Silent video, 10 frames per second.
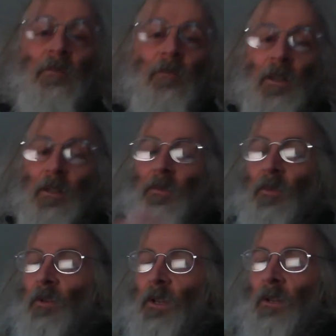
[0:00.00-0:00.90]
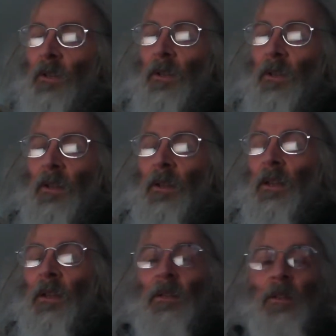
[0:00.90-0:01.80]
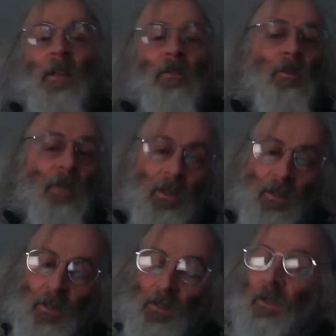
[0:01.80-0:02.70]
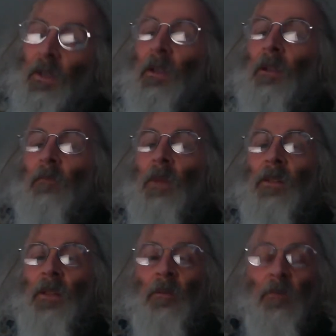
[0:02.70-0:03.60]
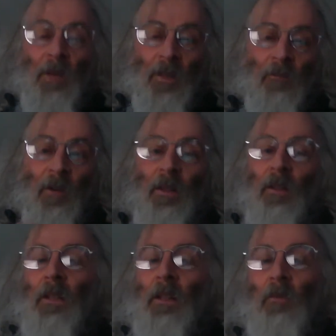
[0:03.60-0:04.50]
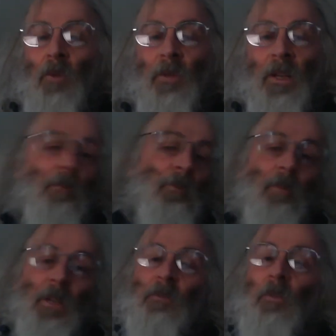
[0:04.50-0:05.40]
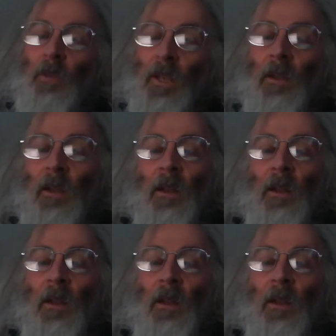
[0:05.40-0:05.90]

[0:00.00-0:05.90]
rather smaller, it could hit us with rather little warning, a few weeks warning,